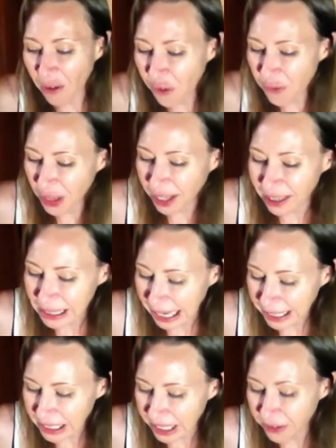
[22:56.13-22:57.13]
of the
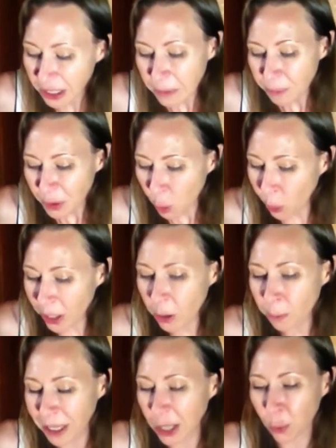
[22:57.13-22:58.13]
collective will
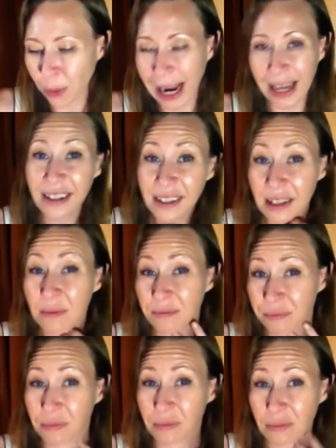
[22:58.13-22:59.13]
be raised
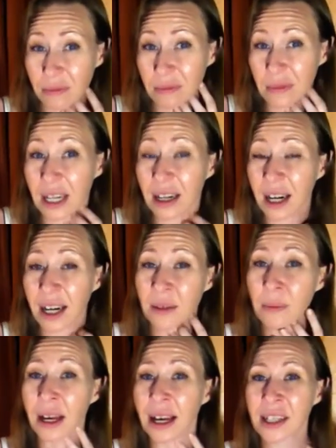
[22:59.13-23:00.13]

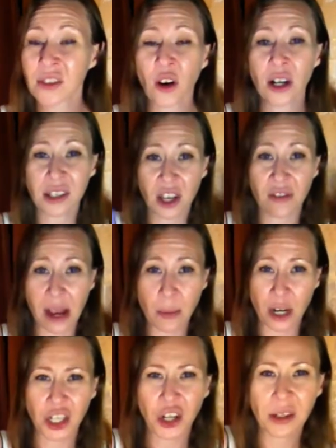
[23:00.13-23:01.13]
as far as their
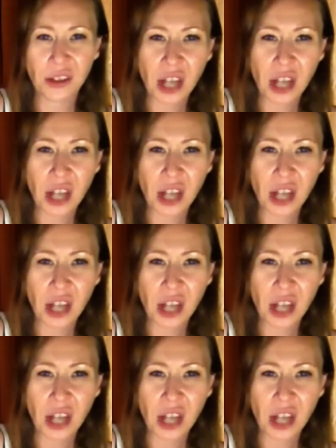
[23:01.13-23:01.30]
vibrations